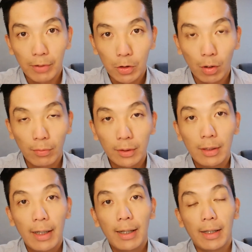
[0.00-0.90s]
withdrawal.
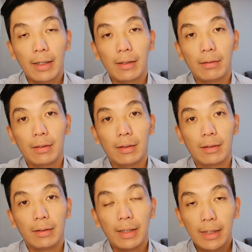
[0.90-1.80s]
In
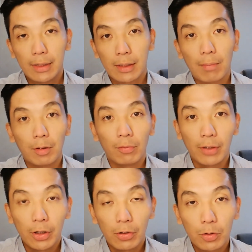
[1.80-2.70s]
the next couple of
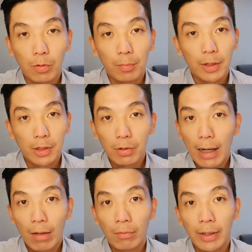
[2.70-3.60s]
videos, we'll be still
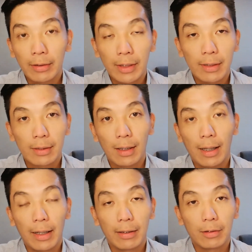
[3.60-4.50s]
covering things
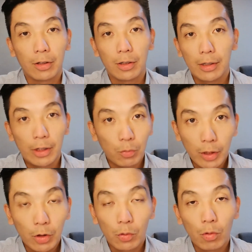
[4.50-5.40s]
like you
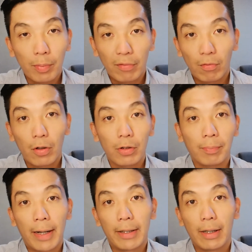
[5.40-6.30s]
need to know before you
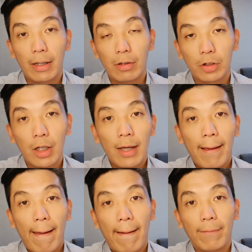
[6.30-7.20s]
buy a house,
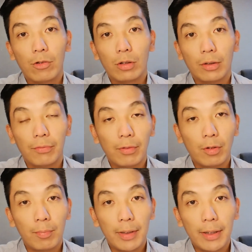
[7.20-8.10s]
and we
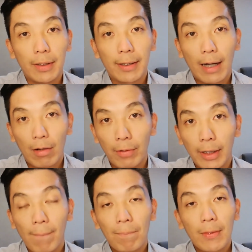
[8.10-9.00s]
will be
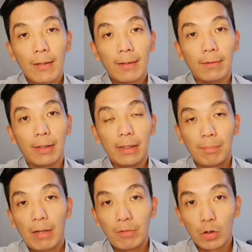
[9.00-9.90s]
covering the
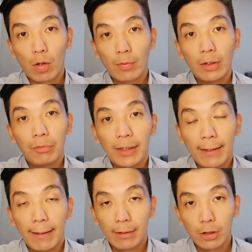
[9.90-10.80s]
EPF withdrawal
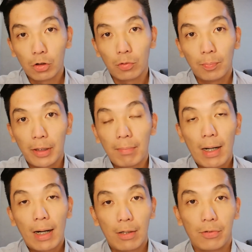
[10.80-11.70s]
related to
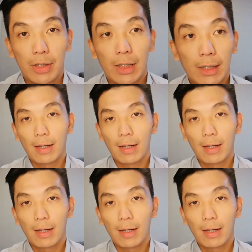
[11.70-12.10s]
Prima housing.